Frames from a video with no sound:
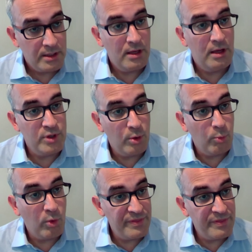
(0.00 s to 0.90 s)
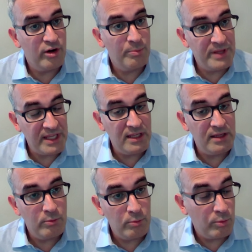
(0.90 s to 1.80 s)
um, you know what
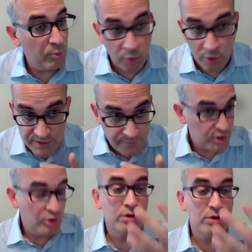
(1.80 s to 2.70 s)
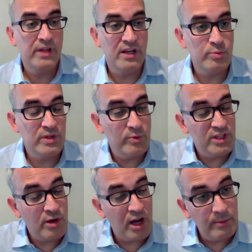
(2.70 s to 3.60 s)
therapy works for your because we we
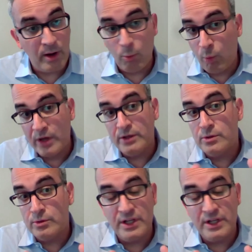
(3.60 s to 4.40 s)
talk about one